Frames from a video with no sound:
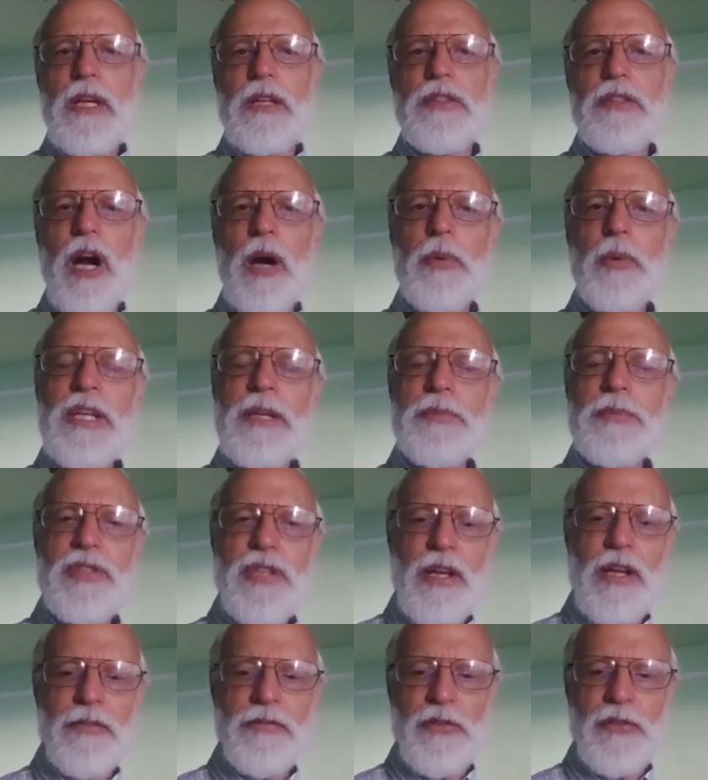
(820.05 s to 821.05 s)
Darwin
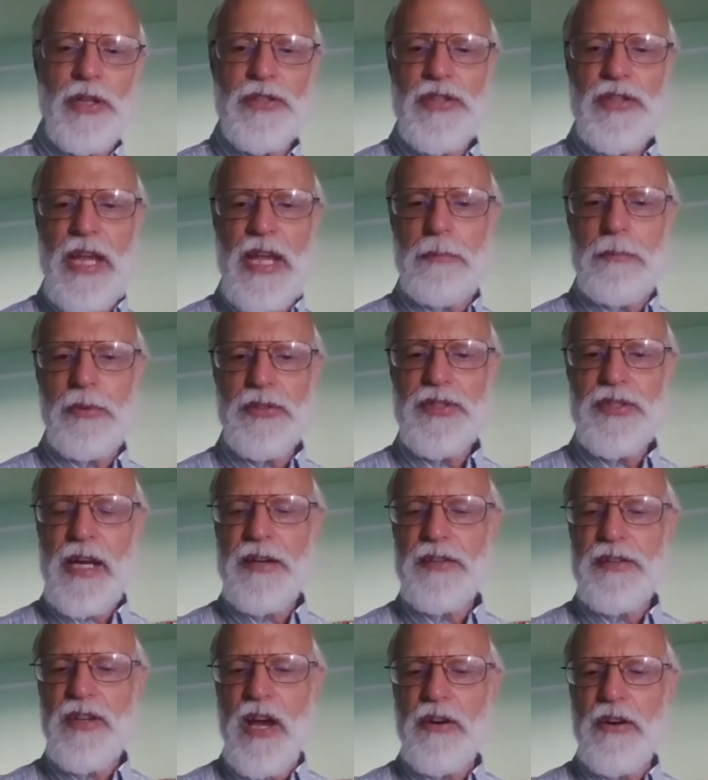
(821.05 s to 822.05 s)
himself, for example, said in
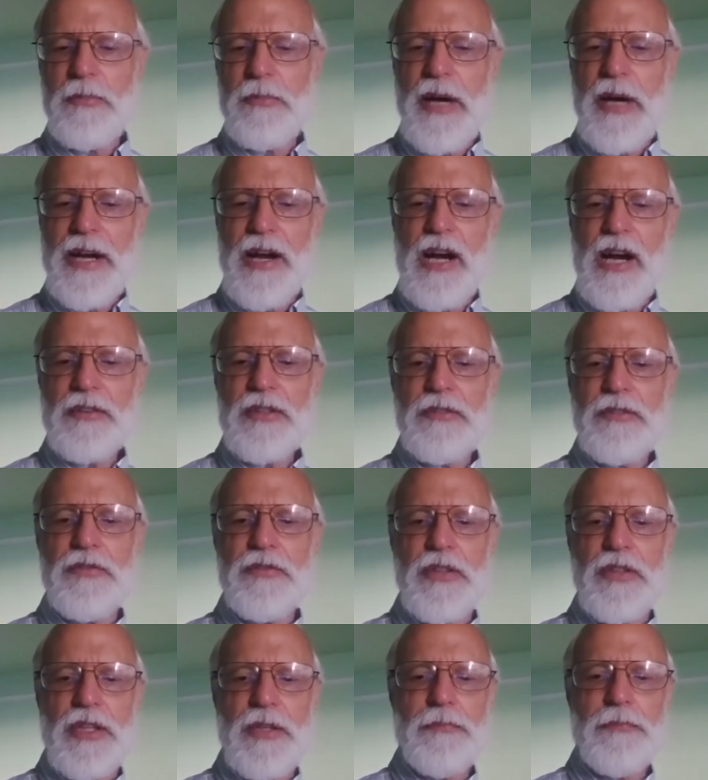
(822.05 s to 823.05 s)
his
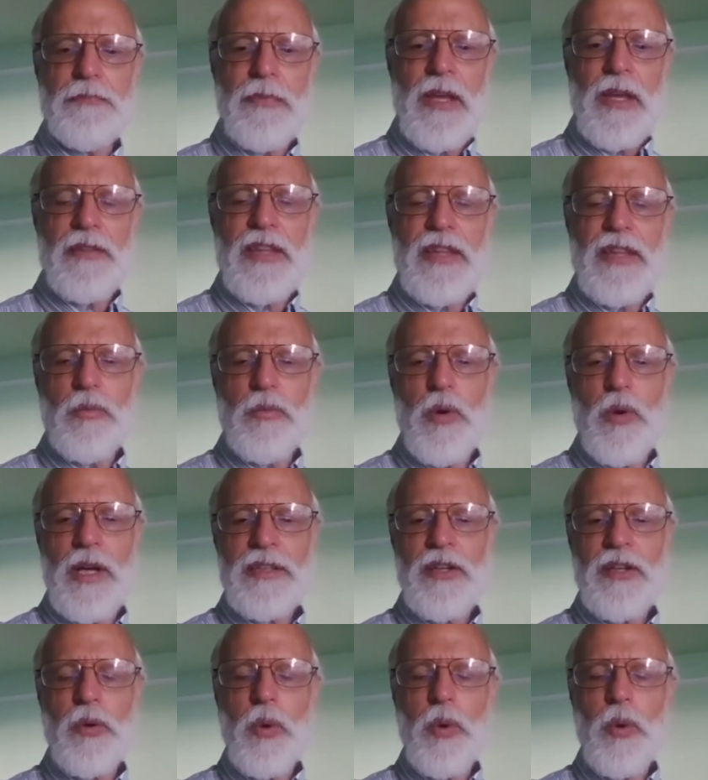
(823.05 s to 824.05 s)
autobiography that
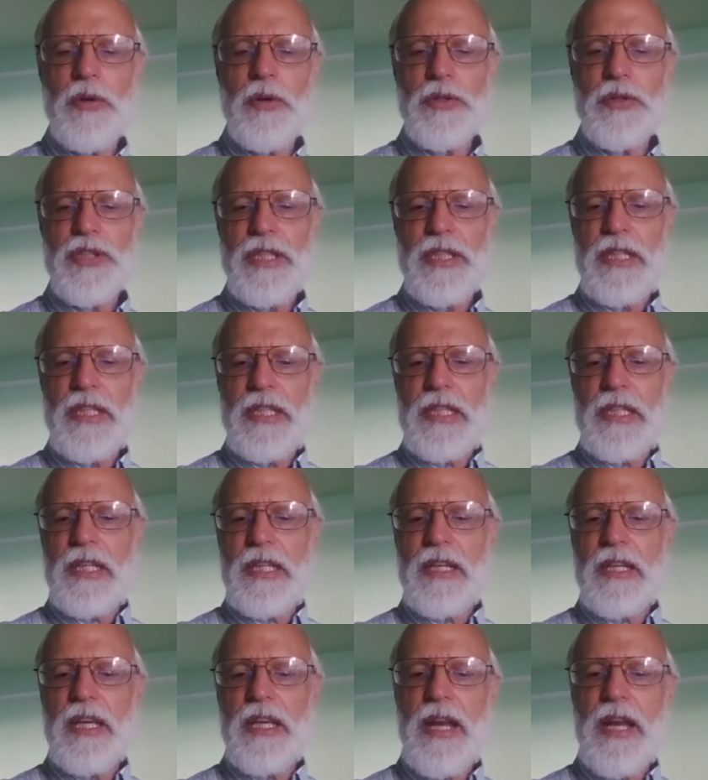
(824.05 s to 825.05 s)
one, quote,
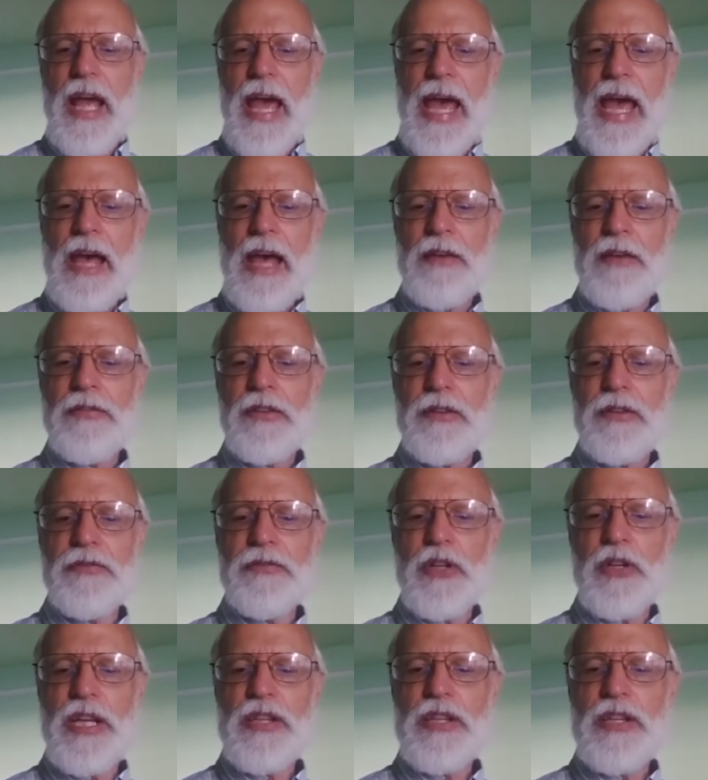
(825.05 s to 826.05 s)
can have
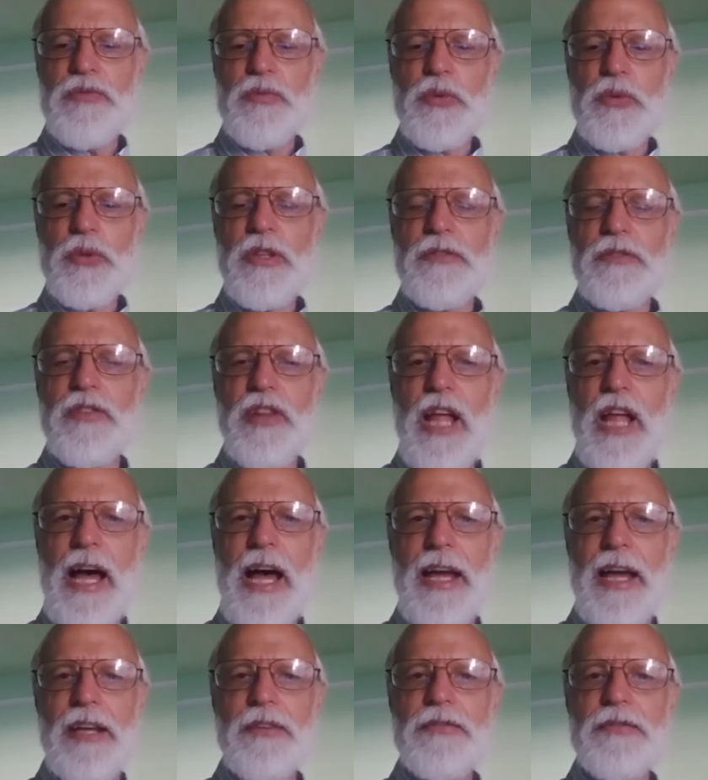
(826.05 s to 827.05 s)
for his rule of
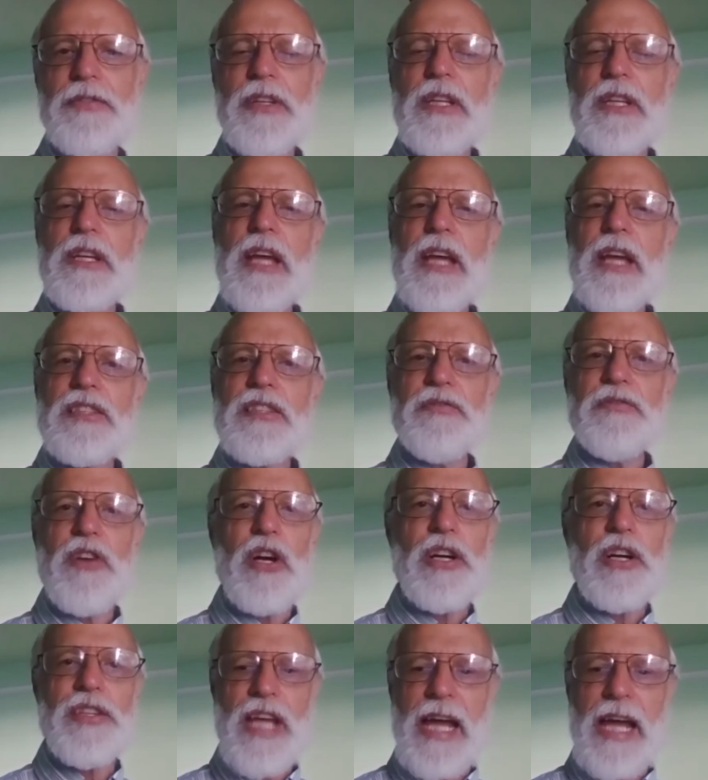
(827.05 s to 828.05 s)
life, as far
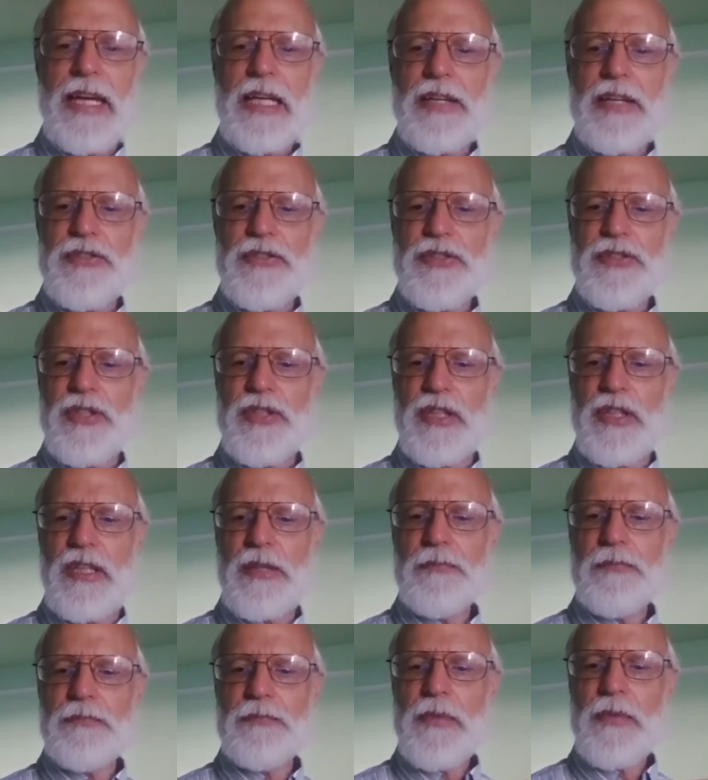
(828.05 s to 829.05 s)
as I can see,